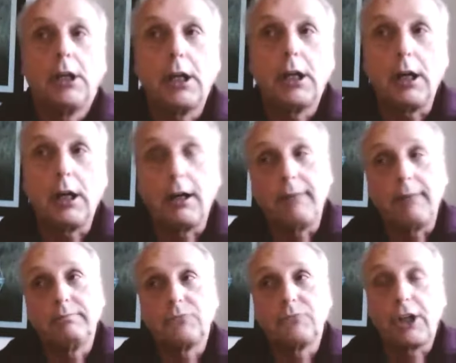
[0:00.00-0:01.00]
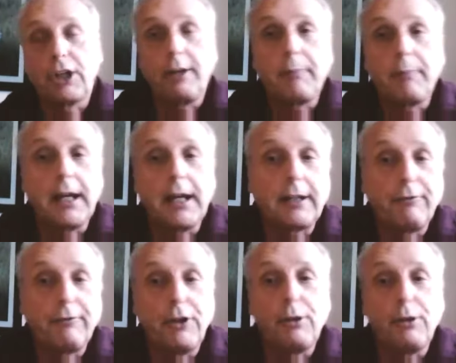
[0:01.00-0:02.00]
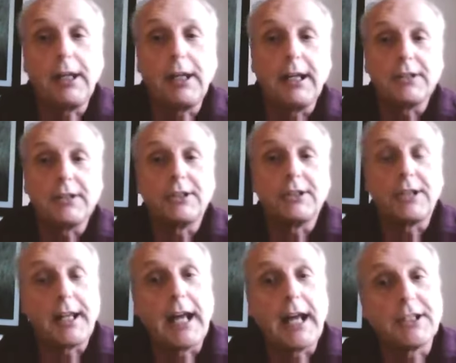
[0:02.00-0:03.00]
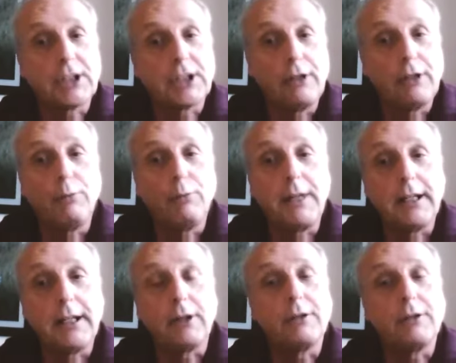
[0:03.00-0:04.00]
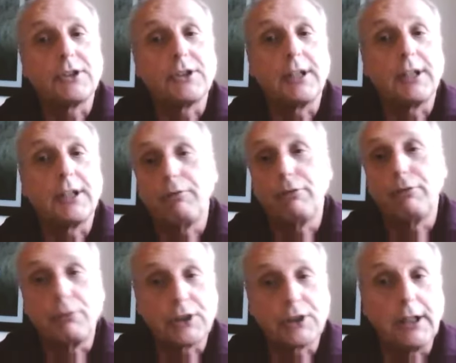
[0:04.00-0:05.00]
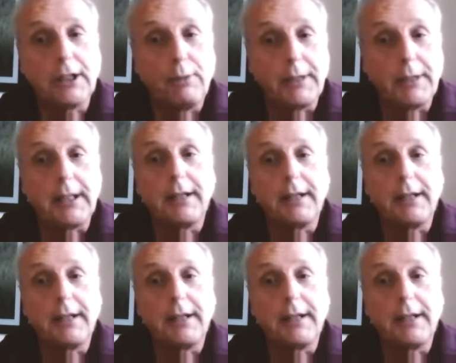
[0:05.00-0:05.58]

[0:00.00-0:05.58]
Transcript: going back a few years is that it had saloon windows that were all sloping,